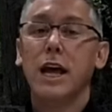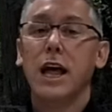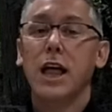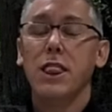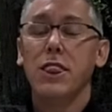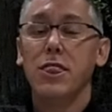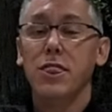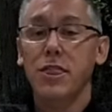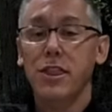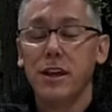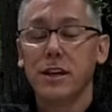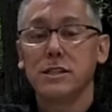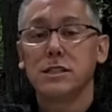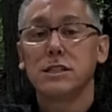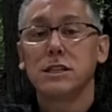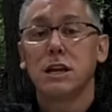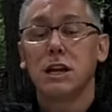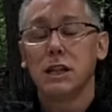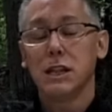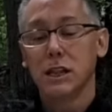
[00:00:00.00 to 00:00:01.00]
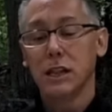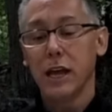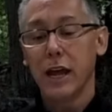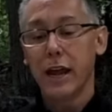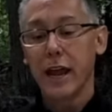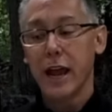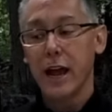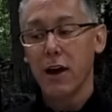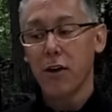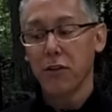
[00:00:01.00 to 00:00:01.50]
This
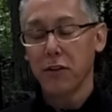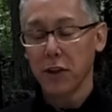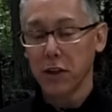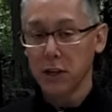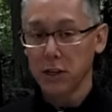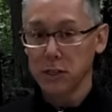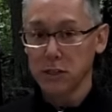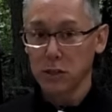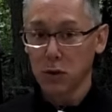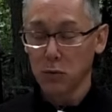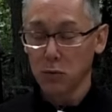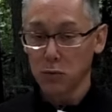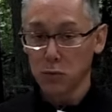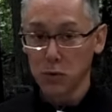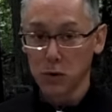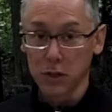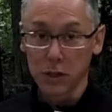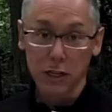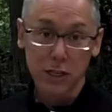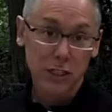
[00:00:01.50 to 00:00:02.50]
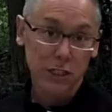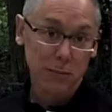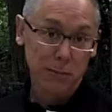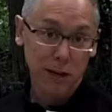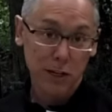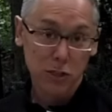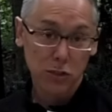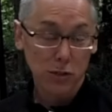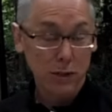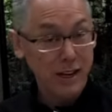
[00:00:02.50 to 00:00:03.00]
layout is really
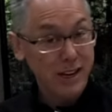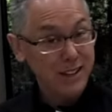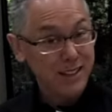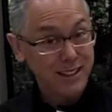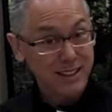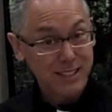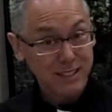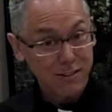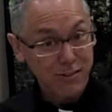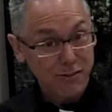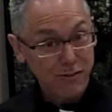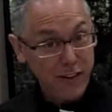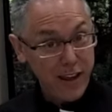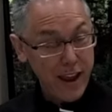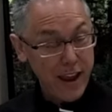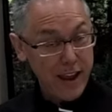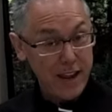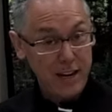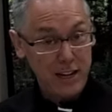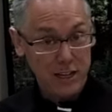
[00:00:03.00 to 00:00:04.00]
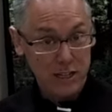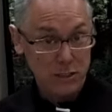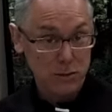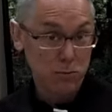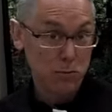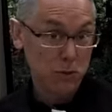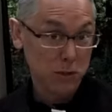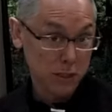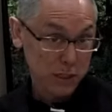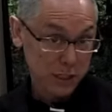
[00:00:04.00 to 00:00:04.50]
special, and this van is
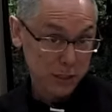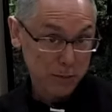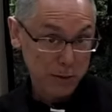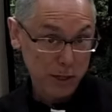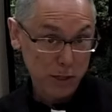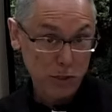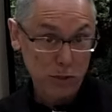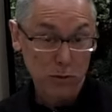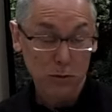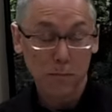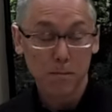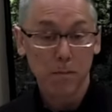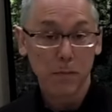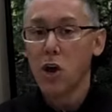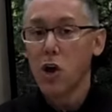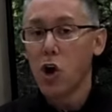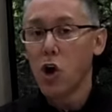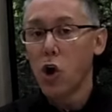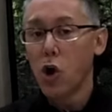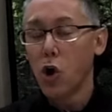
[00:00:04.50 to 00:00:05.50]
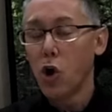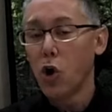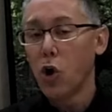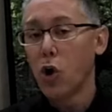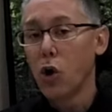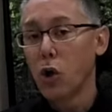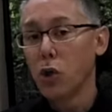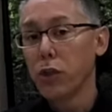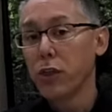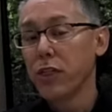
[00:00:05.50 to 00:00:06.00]
really special
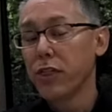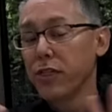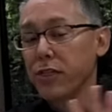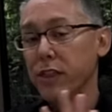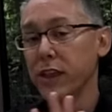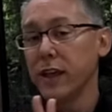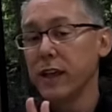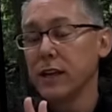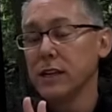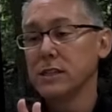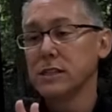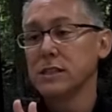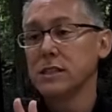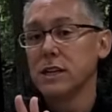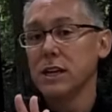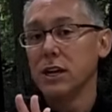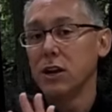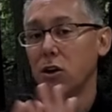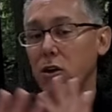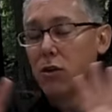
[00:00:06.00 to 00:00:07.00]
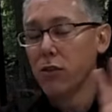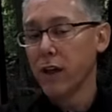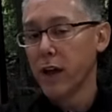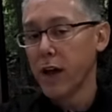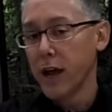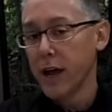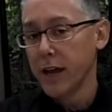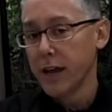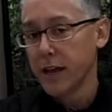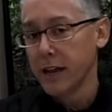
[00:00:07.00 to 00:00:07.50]
all the things and all the
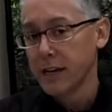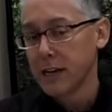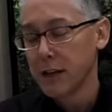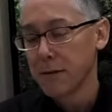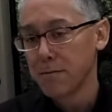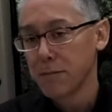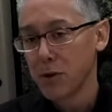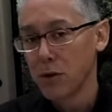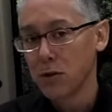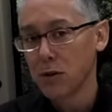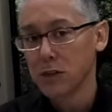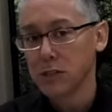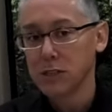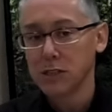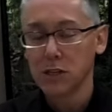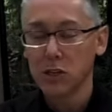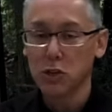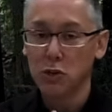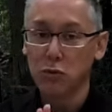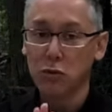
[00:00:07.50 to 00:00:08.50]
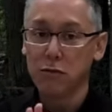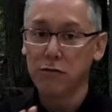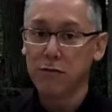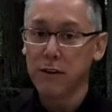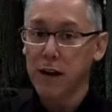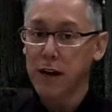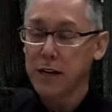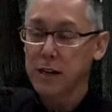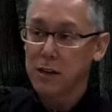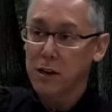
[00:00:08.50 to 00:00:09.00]
high end components that you would
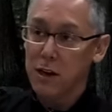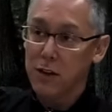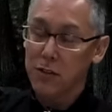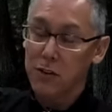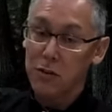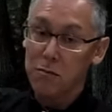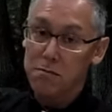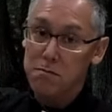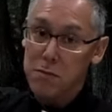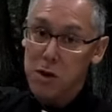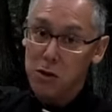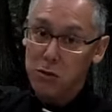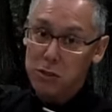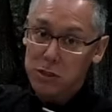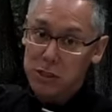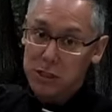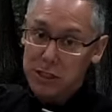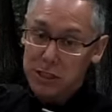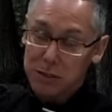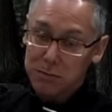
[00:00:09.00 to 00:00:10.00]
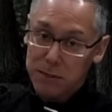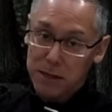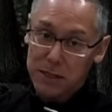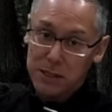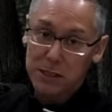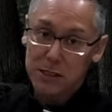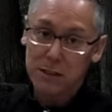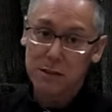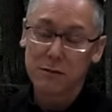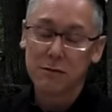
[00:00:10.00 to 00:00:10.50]
find on their most
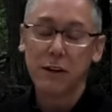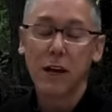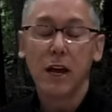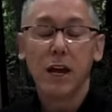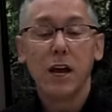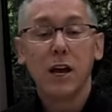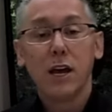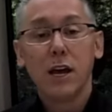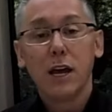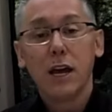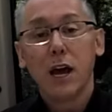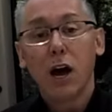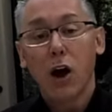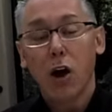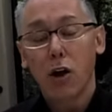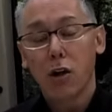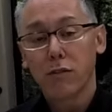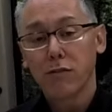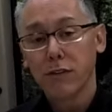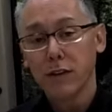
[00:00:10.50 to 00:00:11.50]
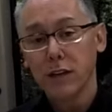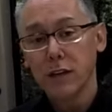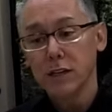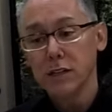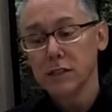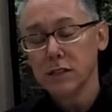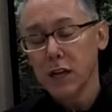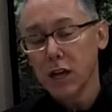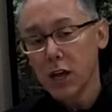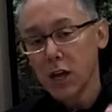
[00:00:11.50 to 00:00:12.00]
expensive
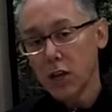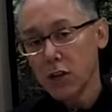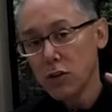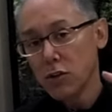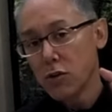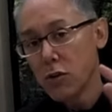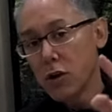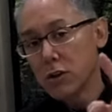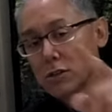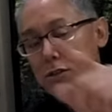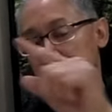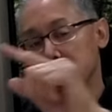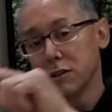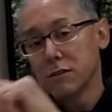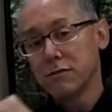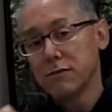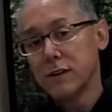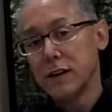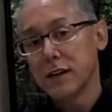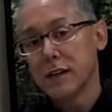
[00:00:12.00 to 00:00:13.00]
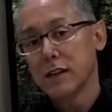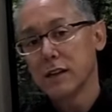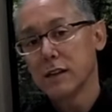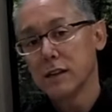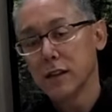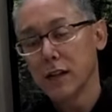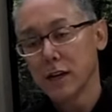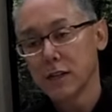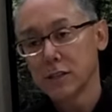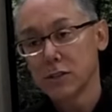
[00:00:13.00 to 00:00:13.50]
RVs, you're also going to find in the
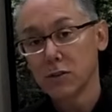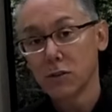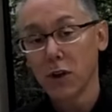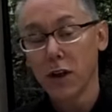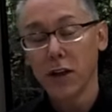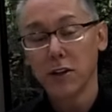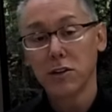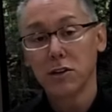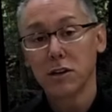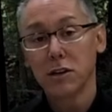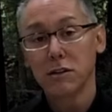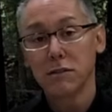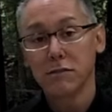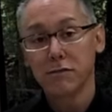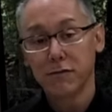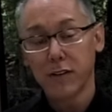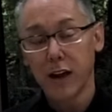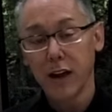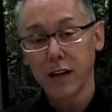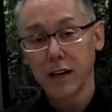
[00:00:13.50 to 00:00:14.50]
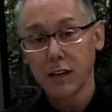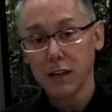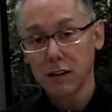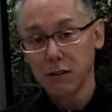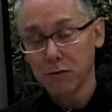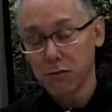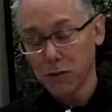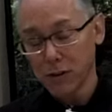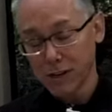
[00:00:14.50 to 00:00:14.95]
Lexor, and you're going to find it for